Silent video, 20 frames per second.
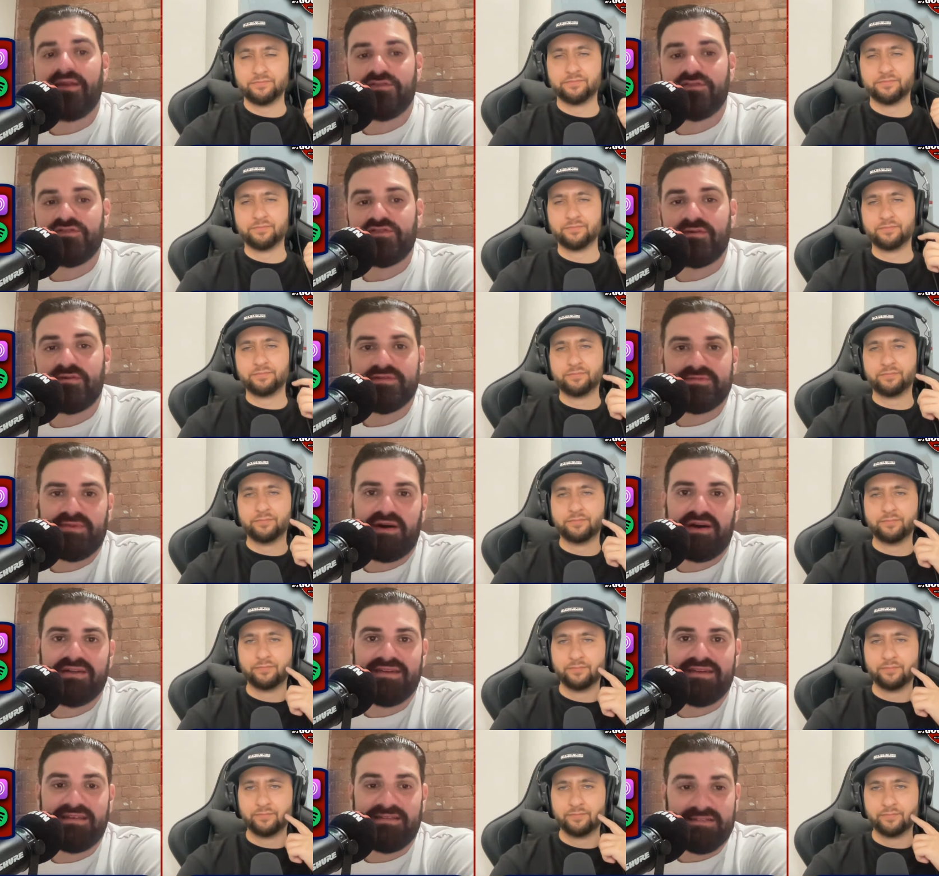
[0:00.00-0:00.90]
Speaker 1: on Thomas
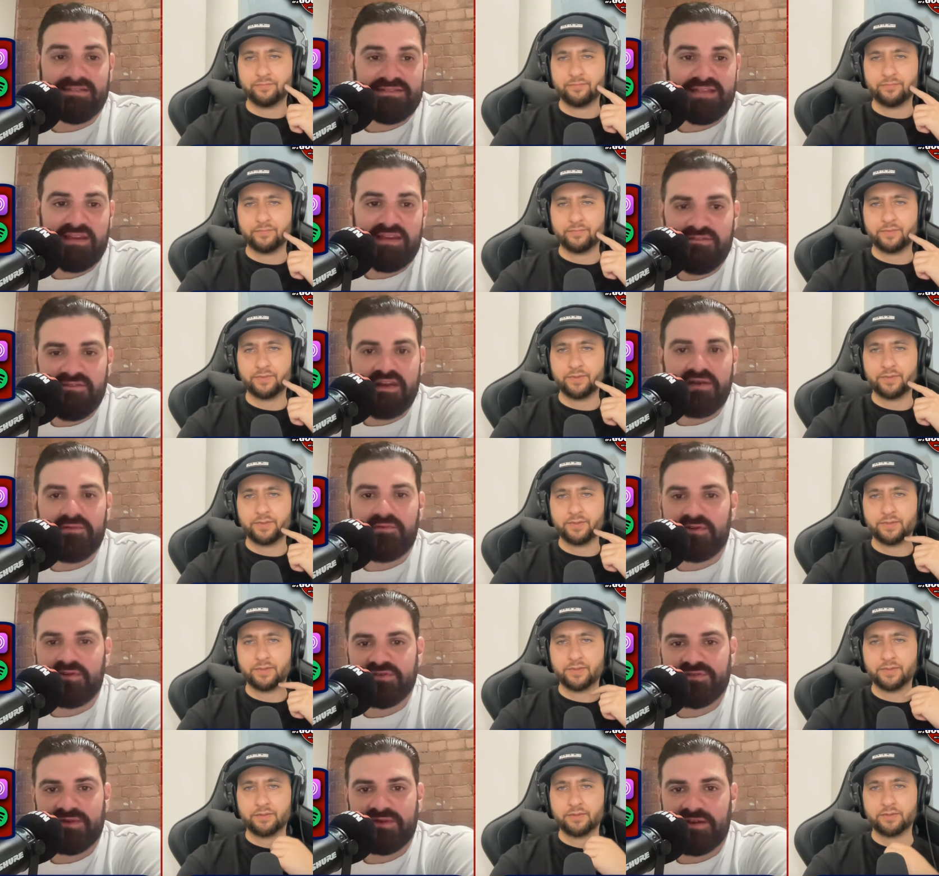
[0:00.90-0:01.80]
Partey to stay fit, which
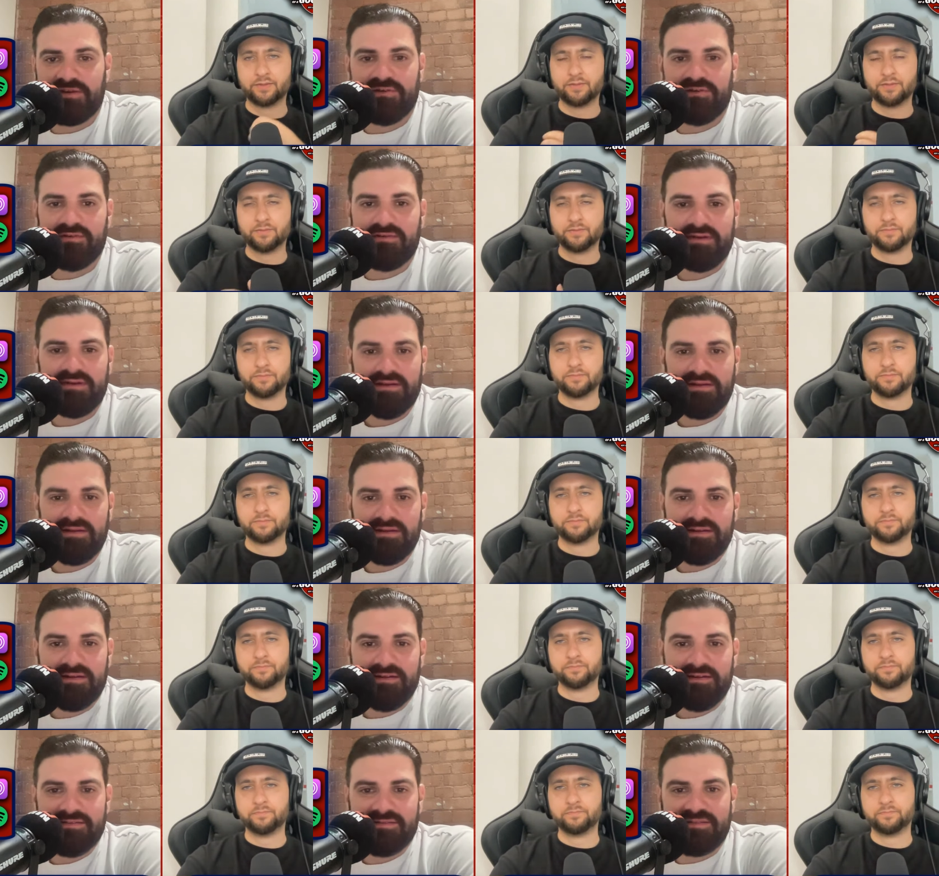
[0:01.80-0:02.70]
we know
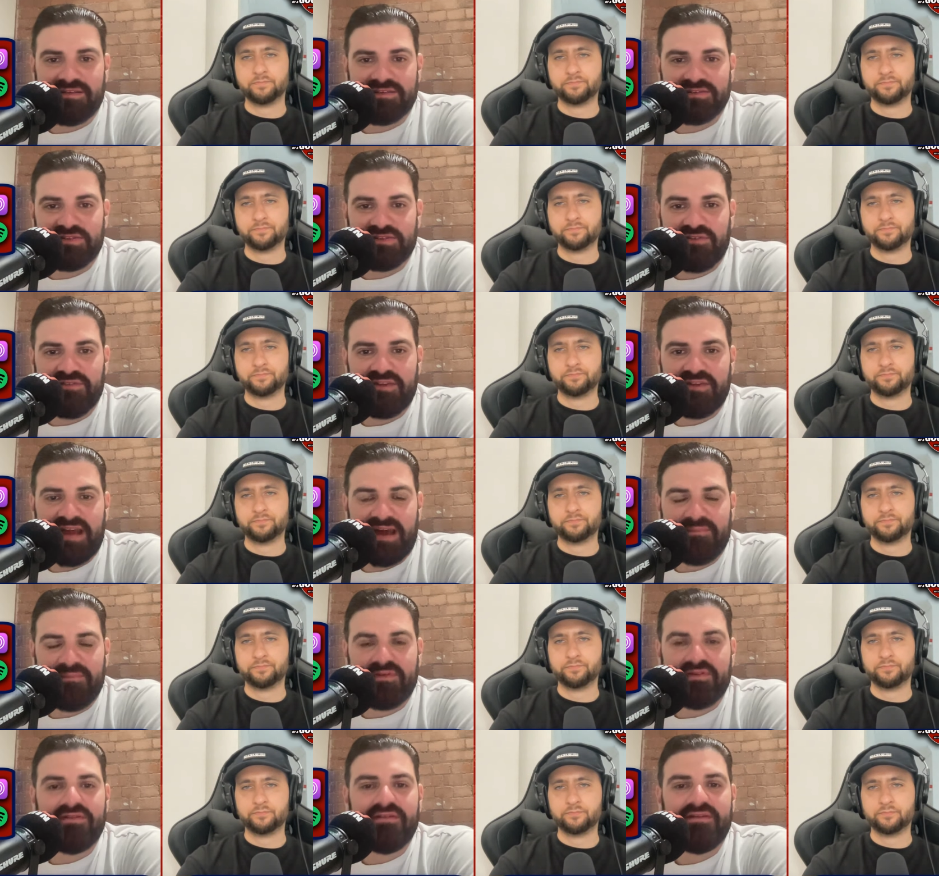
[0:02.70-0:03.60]
doesn't often
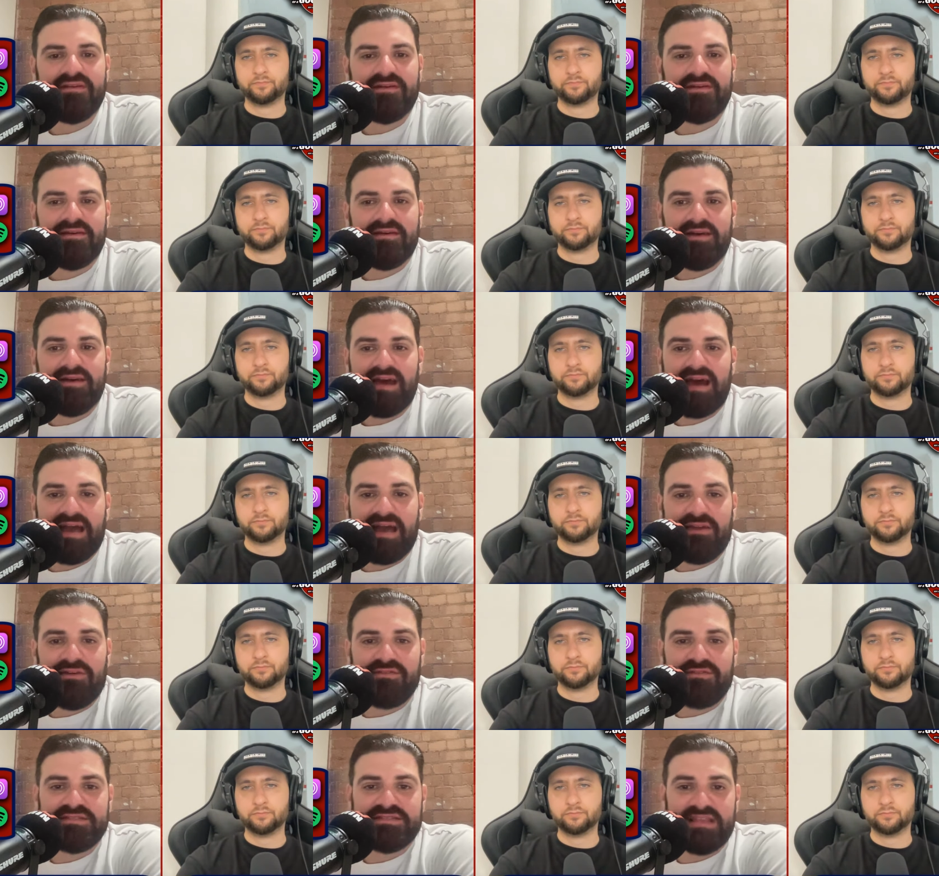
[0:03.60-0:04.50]
happen. And
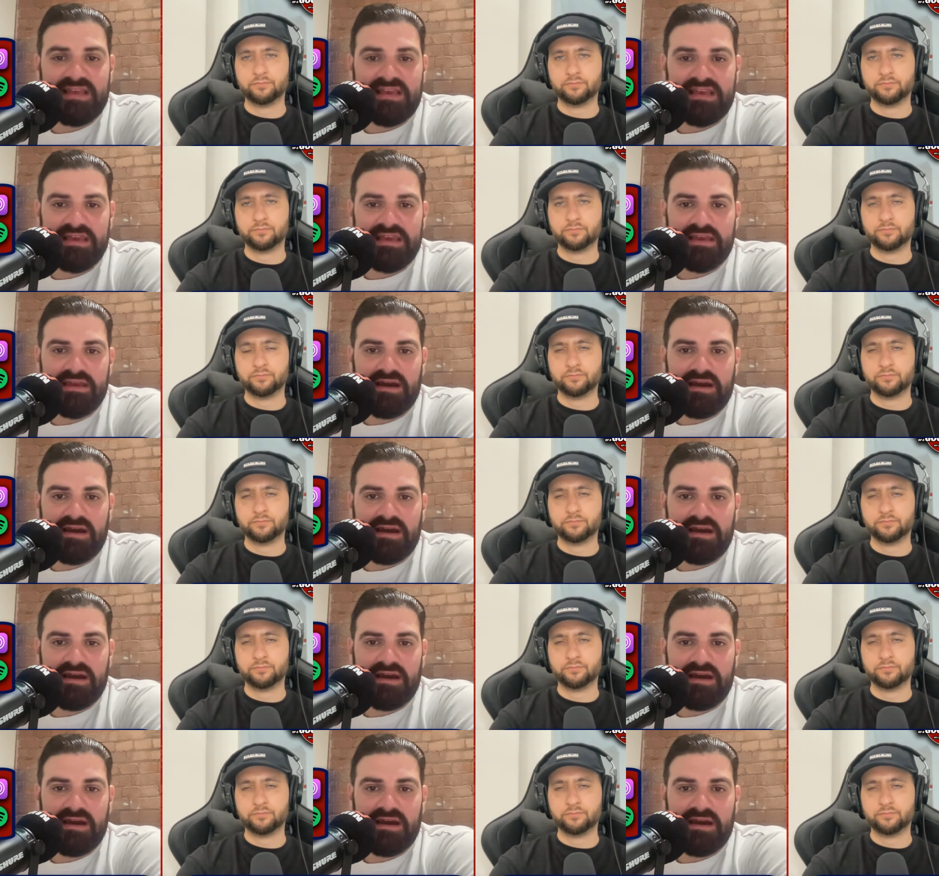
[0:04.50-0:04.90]
obviously,